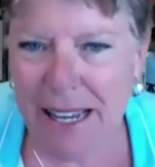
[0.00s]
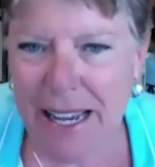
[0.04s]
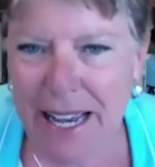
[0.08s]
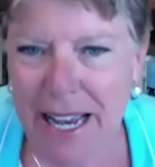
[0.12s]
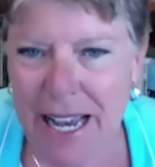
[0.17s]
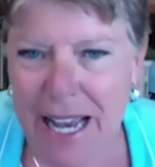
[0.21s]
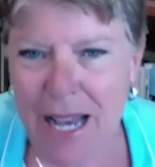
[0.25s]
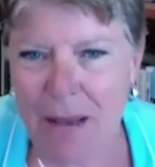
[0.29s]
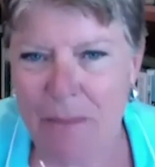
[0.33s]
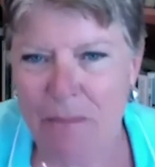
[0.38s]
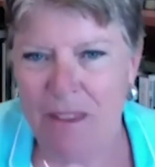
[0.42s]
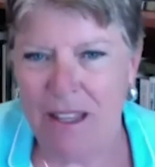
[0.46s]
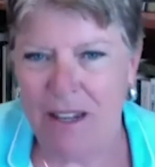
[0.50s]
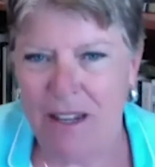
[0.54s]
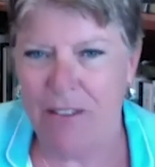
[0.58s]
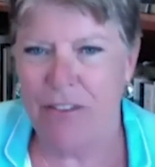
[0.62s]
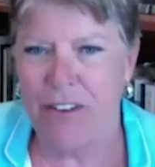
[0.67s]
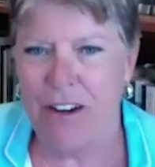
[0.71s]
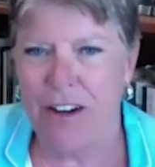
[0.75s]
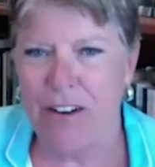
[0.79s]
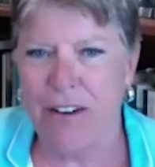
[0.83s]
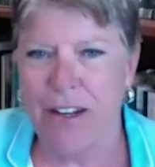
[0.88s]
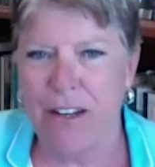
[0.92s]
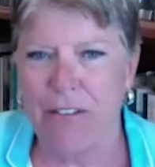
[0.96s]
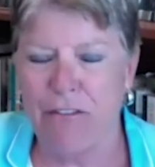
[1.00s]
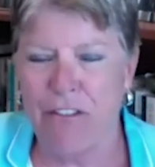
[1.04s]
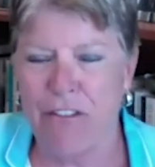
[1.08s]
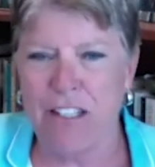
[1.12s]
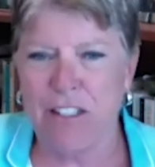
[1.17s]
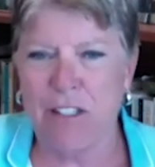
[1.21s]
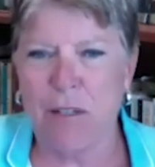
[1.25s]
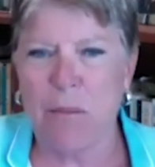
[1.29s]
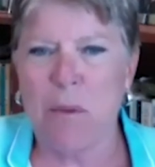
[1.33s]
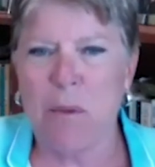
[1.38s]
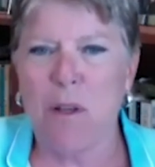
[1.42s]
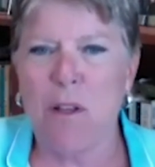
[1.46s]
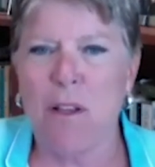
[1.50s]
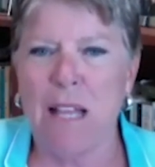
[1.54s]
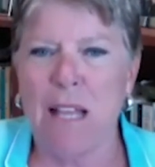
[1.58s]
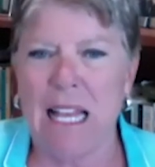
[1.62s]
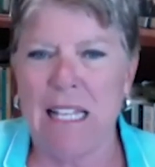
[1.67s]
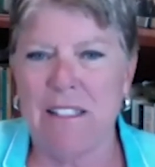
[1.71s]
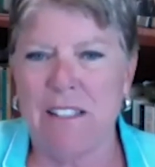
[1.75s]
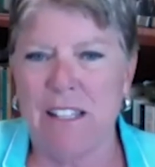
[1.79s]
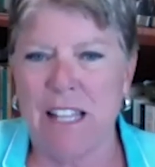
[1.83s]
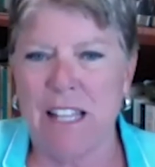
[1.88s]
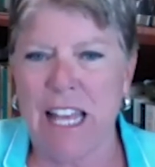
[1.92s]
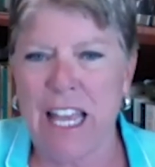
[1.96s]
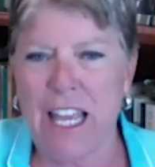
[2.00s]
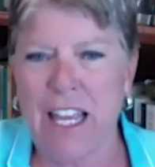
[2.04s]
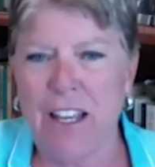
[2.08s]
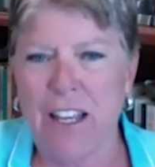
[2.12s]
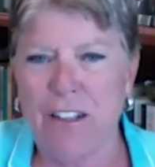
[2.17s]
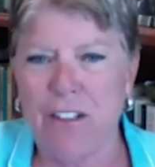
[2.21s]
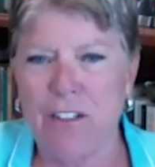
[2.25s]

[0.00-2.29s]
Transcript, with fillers: Um, they're very visible as they